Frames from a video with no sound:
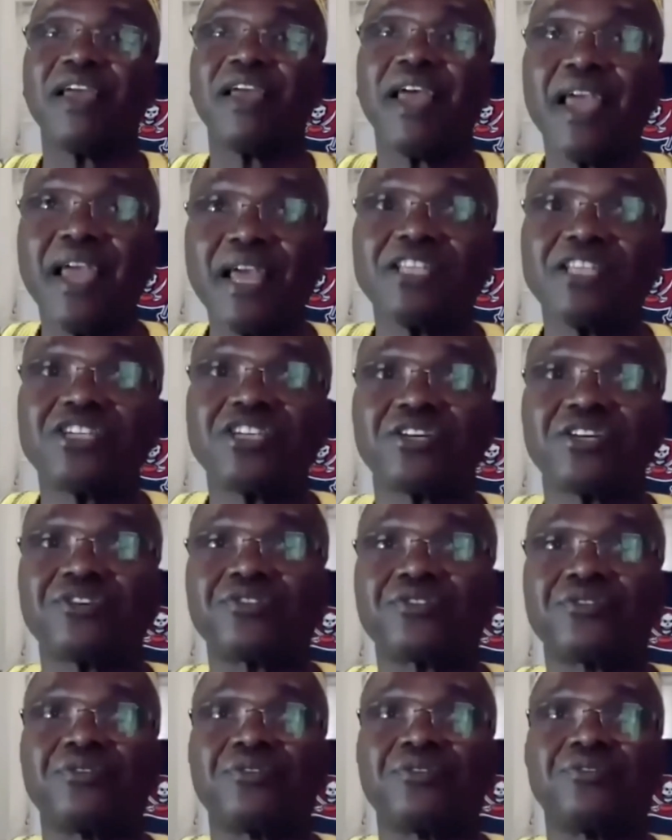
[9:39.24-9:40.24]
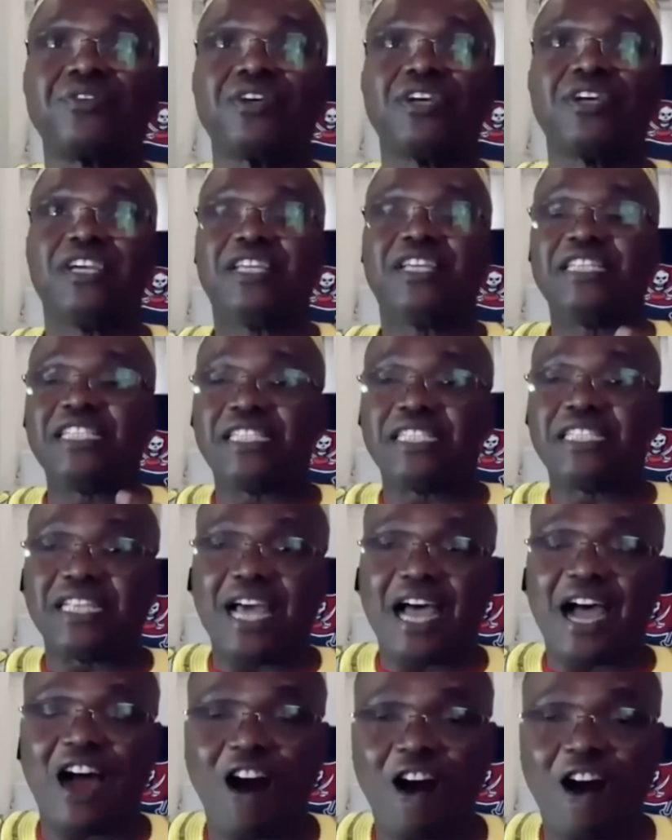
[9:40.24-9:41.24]
ancestors
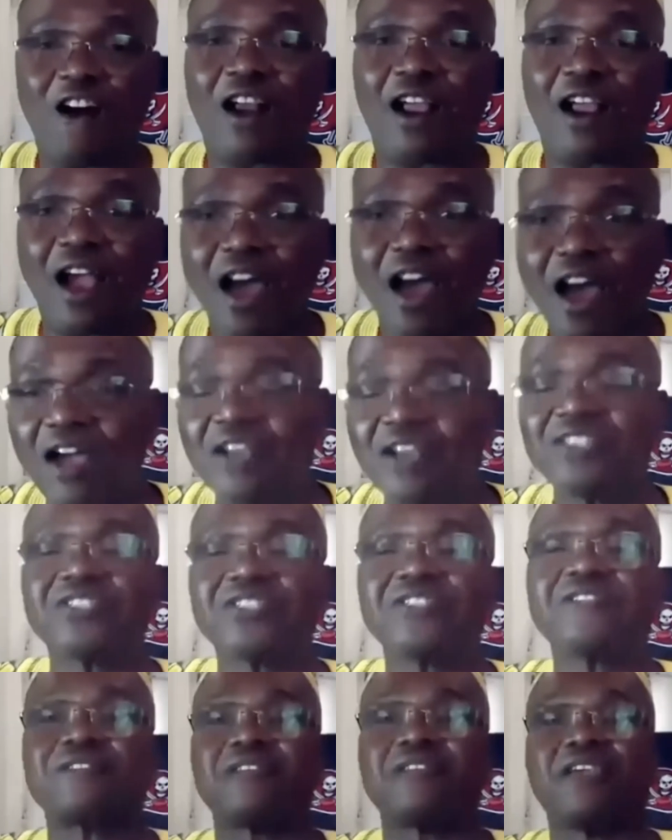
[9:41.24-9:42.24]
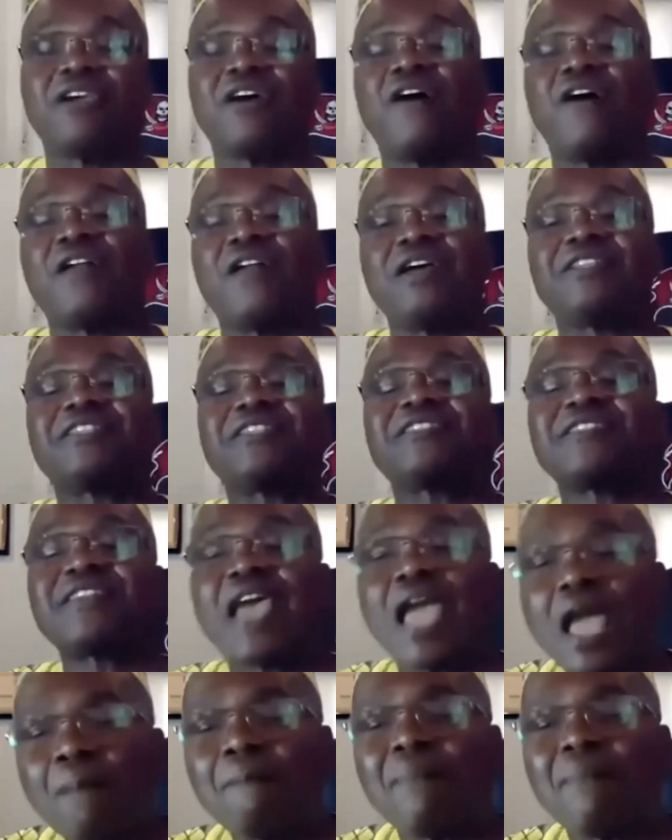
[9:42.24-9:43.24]
are constantly on a
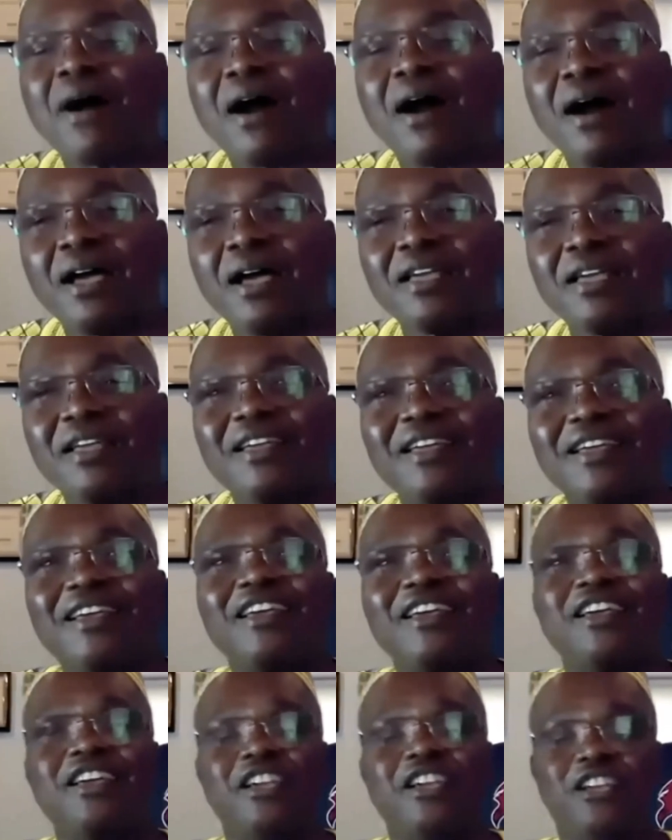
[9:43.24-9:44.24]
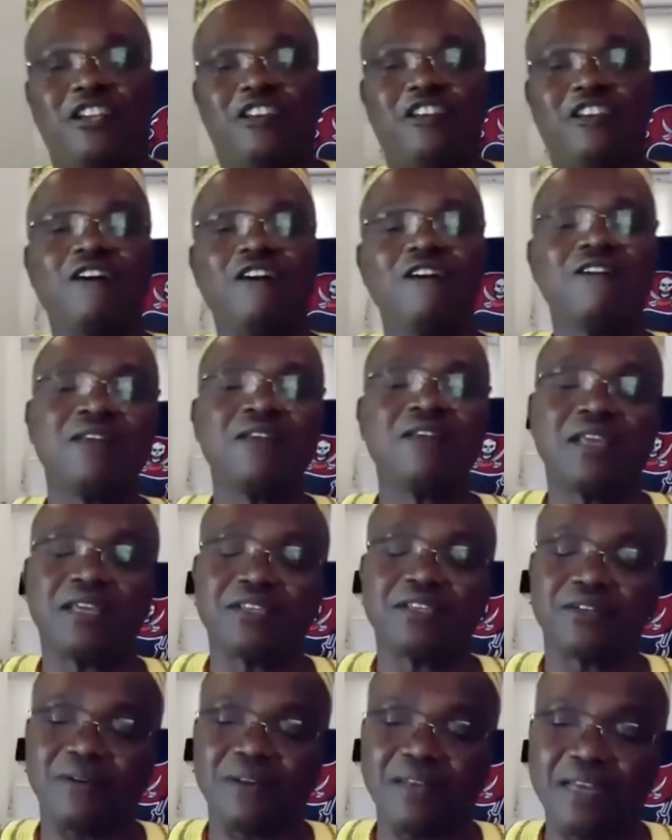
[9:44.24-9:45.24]
standby, not only
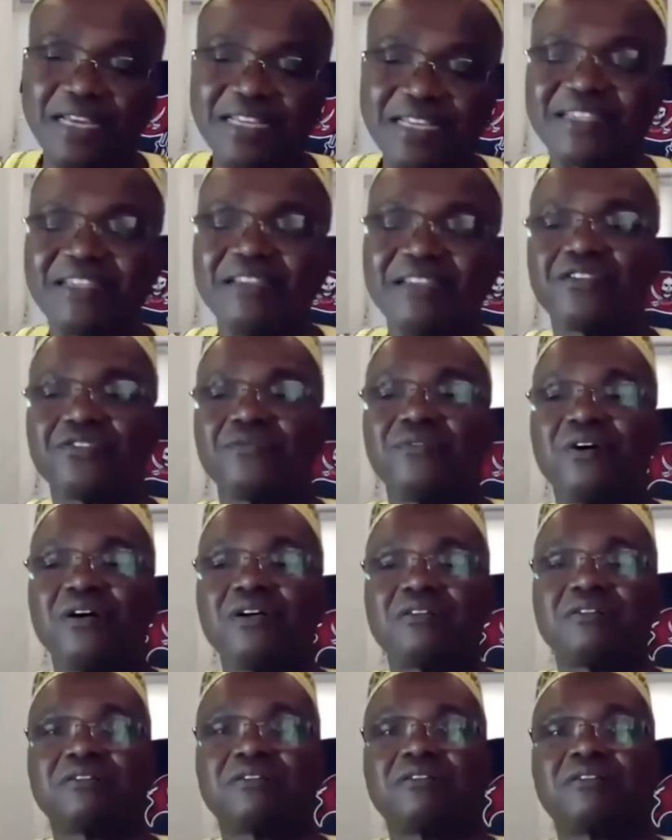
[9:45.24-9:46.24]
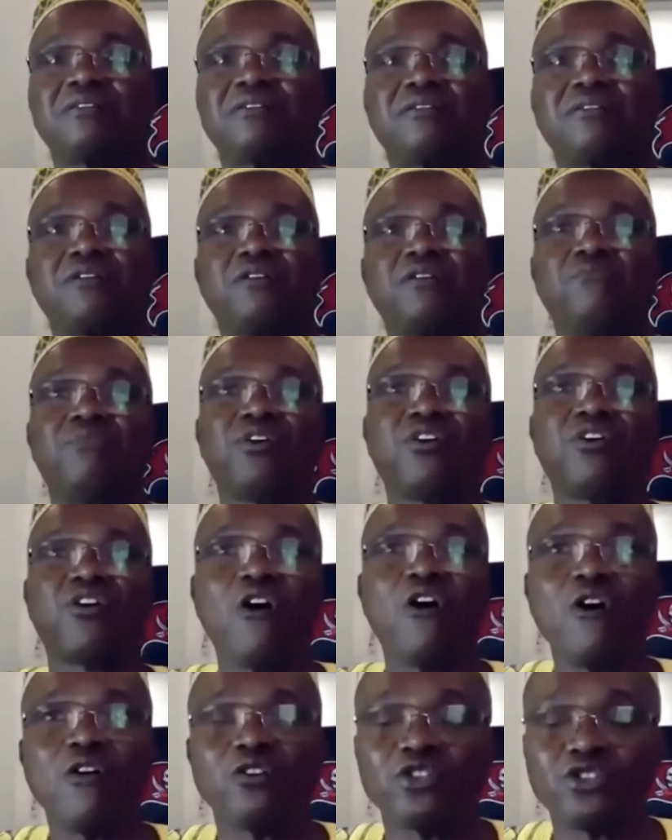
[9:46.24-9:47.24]
to listen to us, but
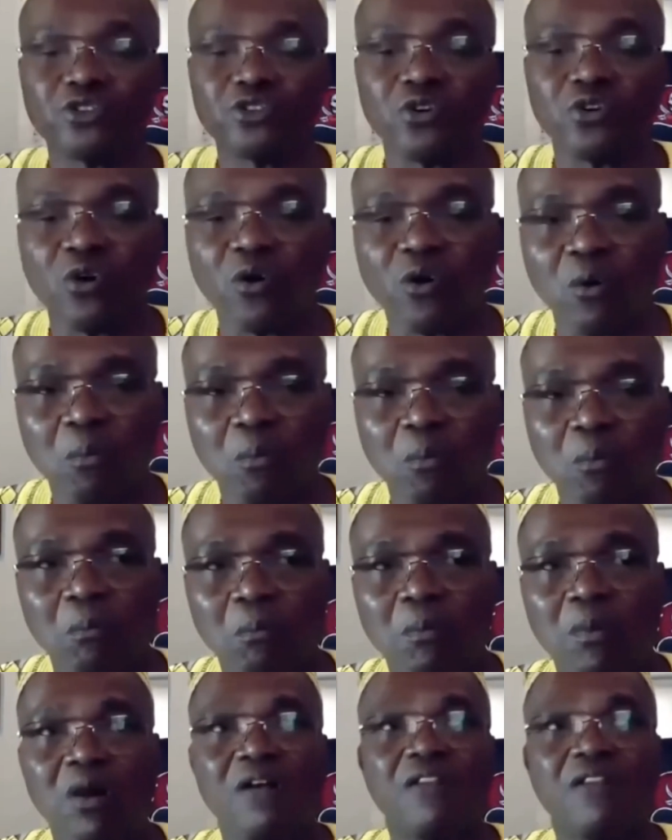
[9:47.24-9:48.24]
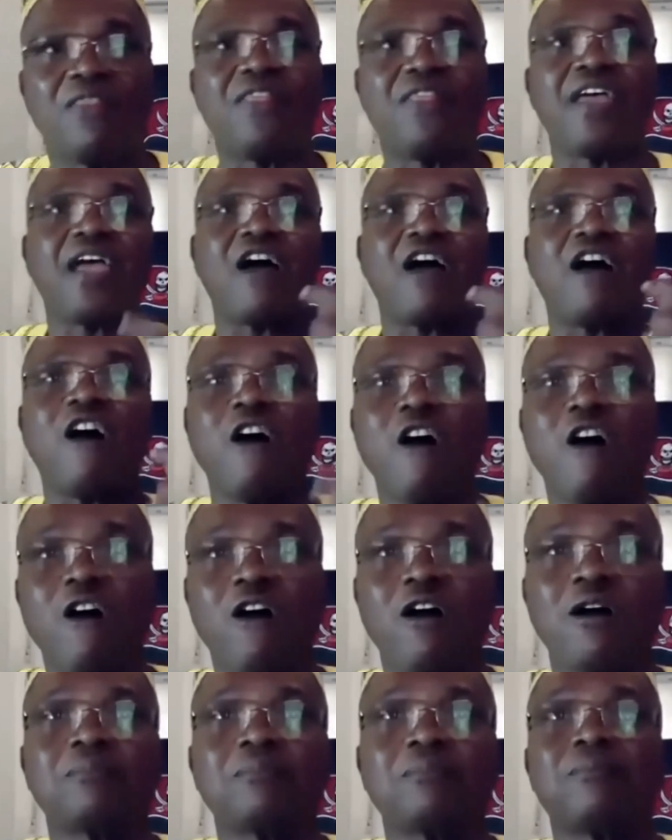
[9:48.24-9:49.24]
also they
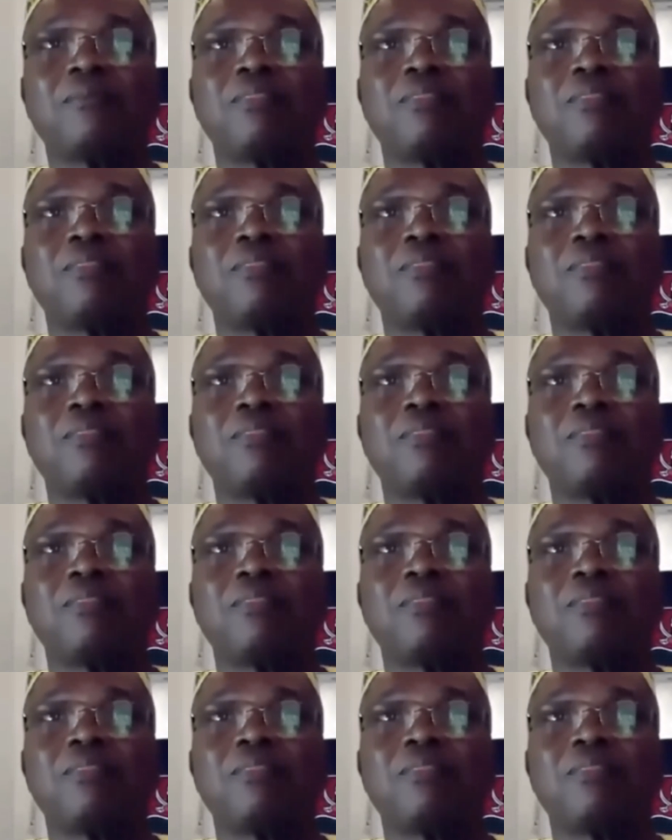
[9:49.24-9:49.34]
are